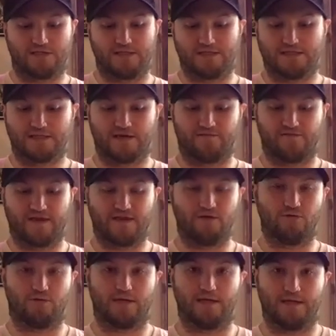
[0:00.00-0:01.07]
and stuff that you
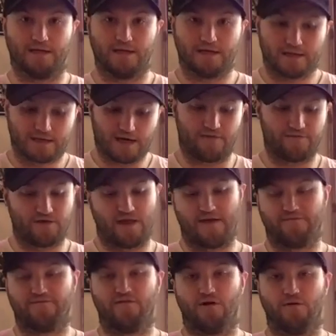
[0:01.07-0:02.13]
can cover
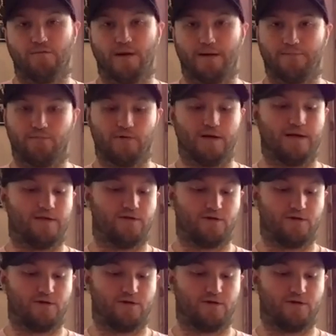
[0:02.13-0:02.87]
that foam up with,